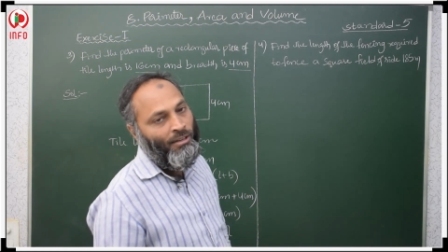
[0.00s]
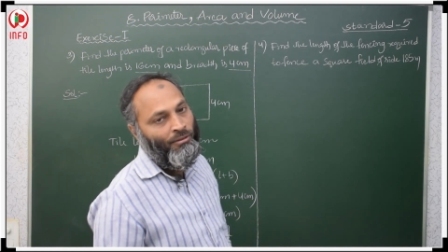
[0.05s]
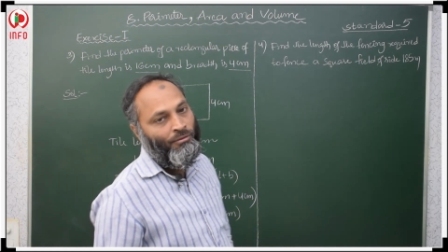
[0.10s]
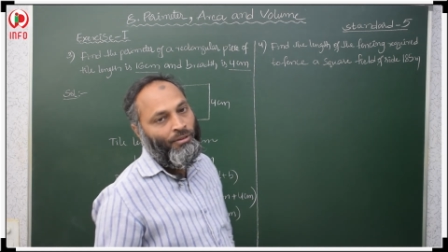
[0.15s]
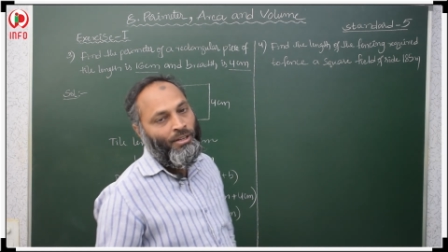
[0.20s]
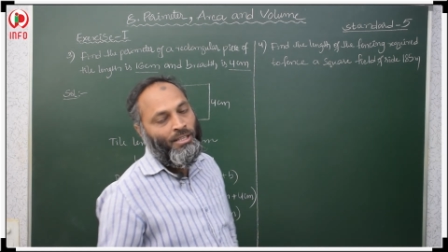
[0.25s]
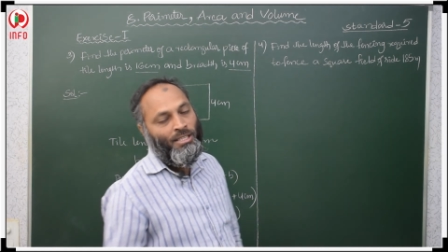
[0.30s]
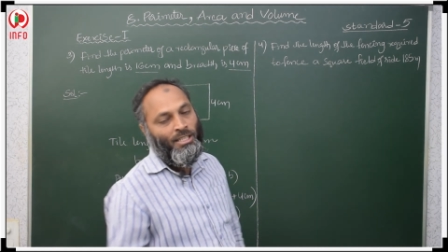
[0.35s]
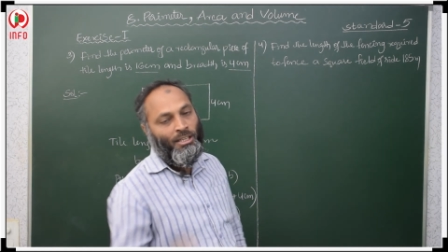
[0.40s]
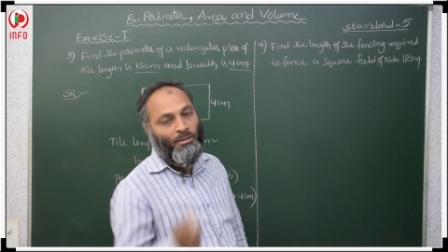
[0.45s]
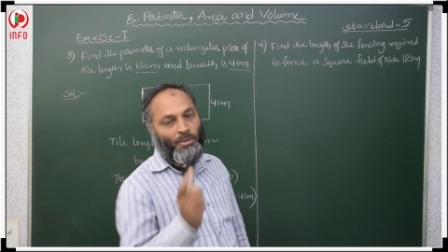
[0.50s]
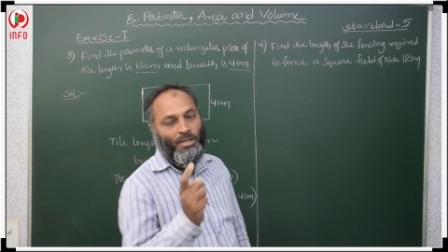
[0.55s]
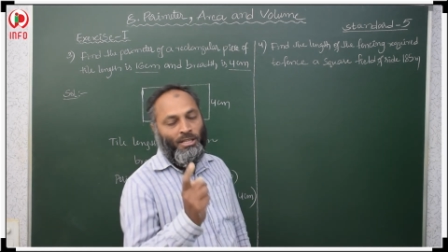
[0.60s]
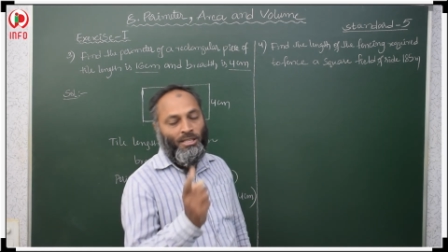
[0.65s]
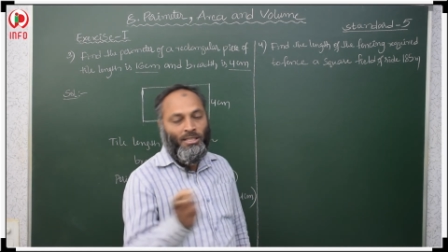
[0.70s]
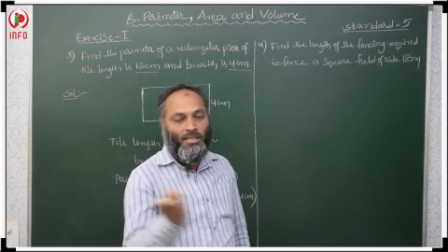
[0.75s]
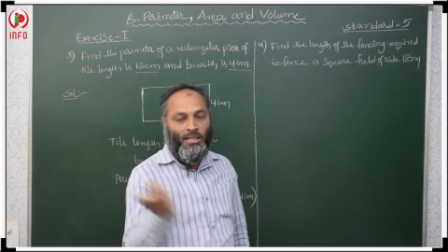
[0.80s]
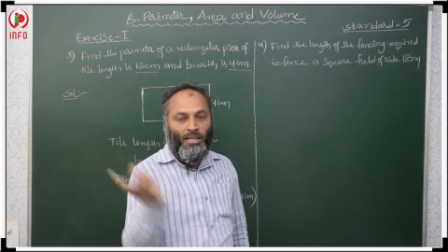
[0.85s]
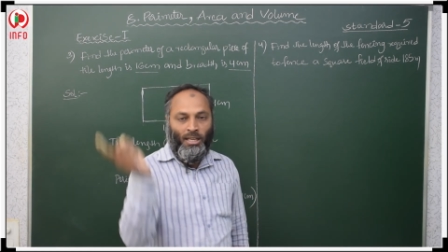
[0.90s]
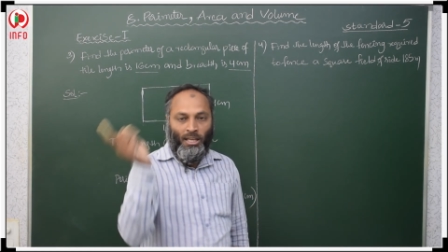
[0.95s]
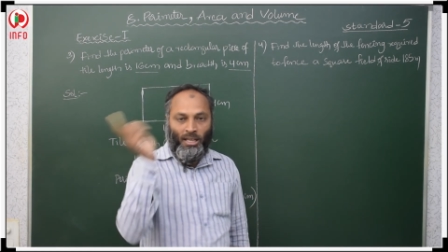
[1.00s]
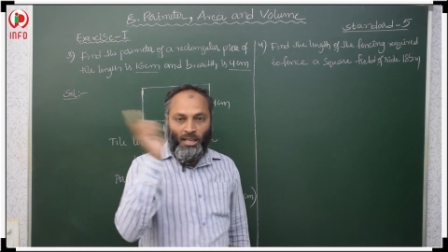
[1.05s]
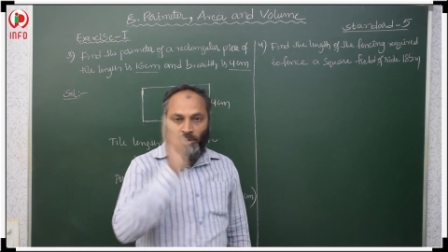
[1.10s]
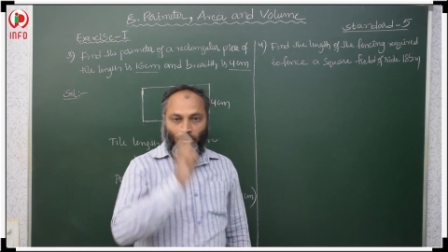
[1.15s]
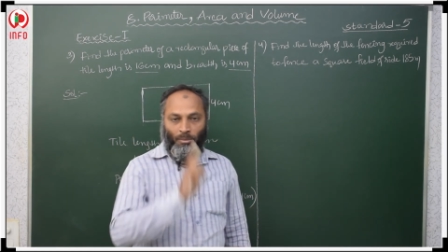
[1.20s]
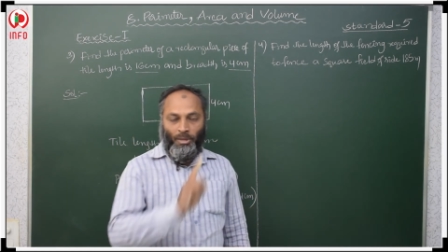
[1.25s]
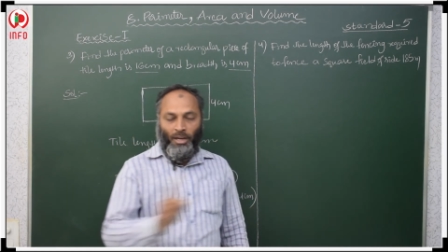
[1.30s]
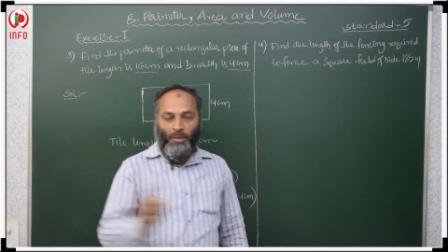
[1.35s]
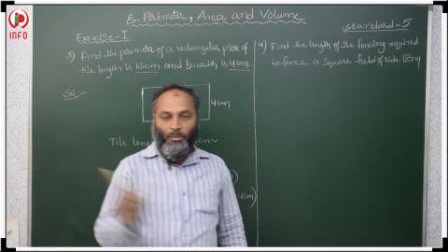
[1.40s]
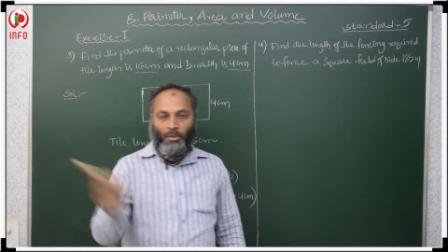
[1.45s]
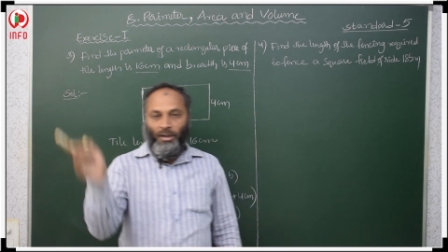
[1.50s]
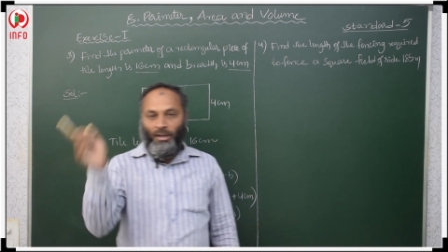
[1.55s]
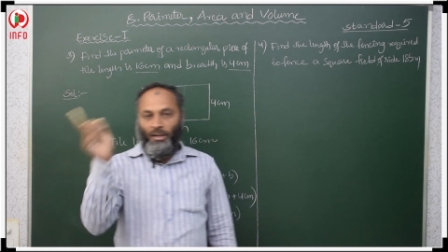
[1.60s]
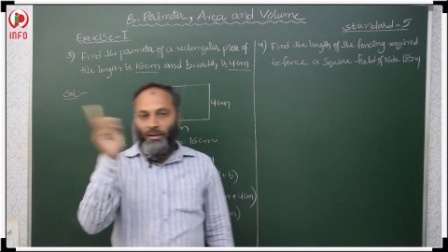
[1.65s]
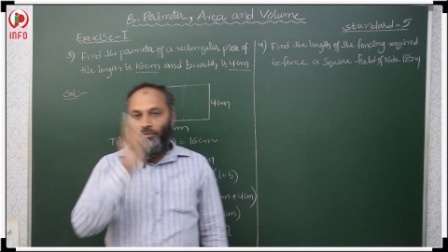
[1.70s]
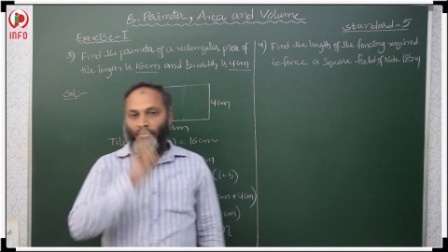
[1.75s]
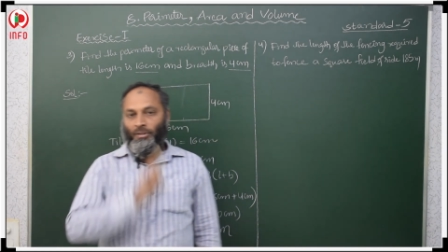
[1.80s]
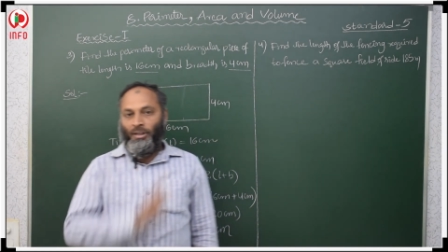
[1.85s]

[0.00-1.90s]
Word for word: of fencing means perimeter.